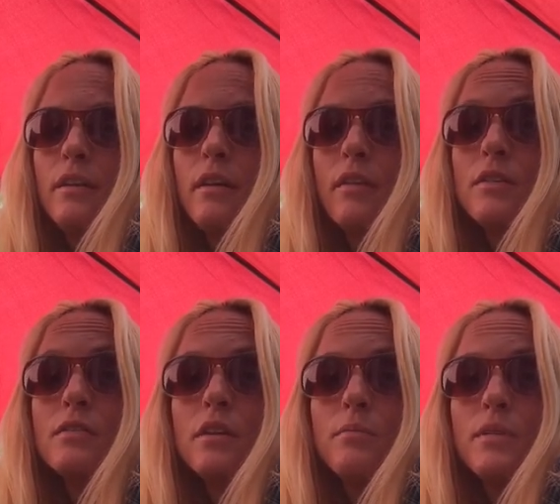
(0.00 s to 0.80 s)
Now, there's
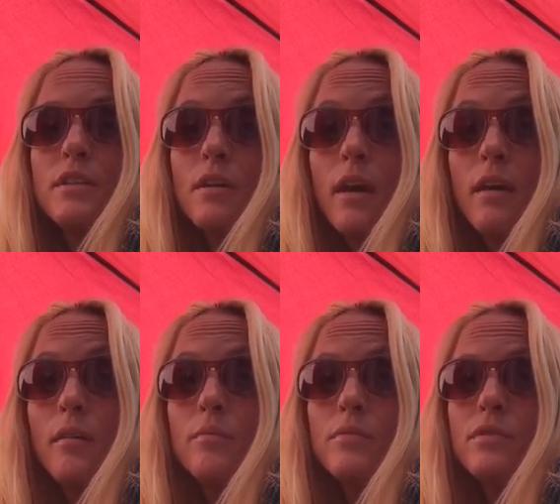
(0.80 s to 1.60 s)
going to be
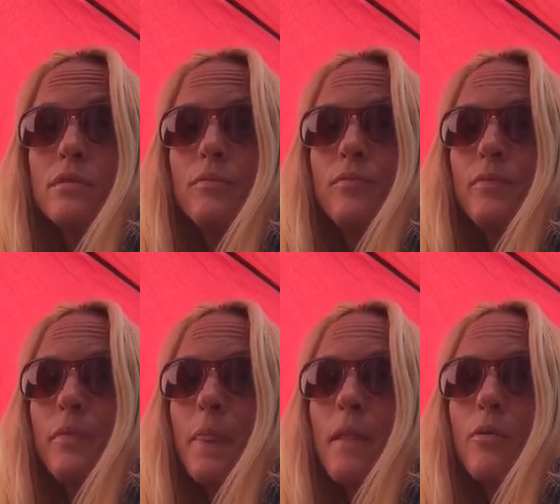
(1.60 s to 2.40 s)
times
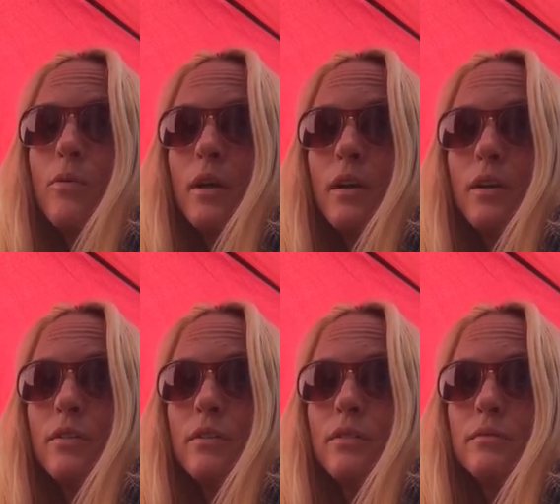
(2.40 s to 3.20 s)
when